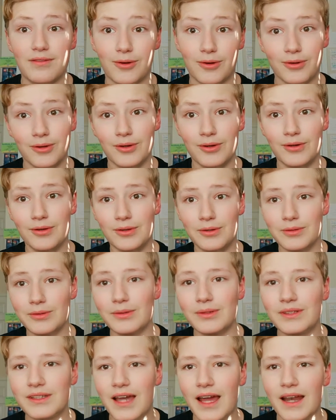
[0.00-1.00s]

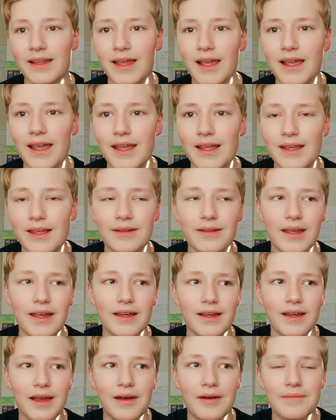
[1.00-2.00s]
Ooh, it's kind of
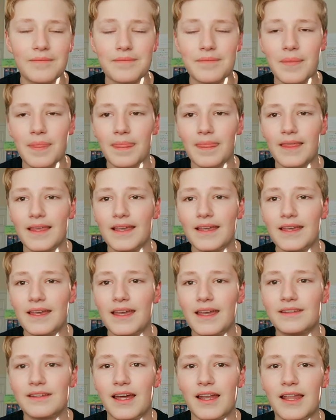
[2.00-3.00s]
it's kind
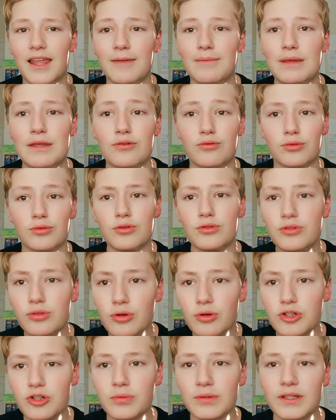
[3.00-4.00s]
of like being rude
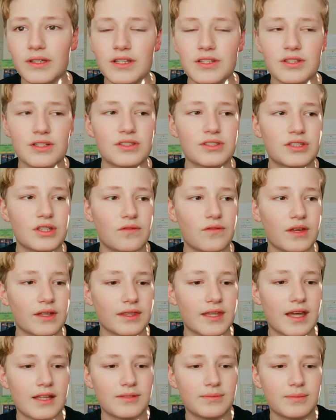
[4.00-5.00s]
towards your religion, stuff like
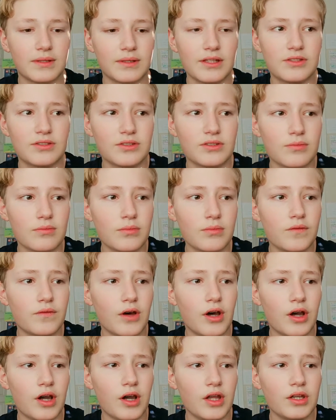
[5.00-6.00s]
that. But let's move
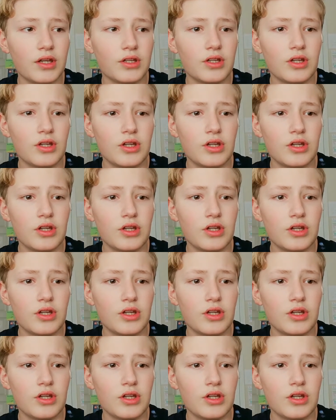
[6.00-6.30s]
on.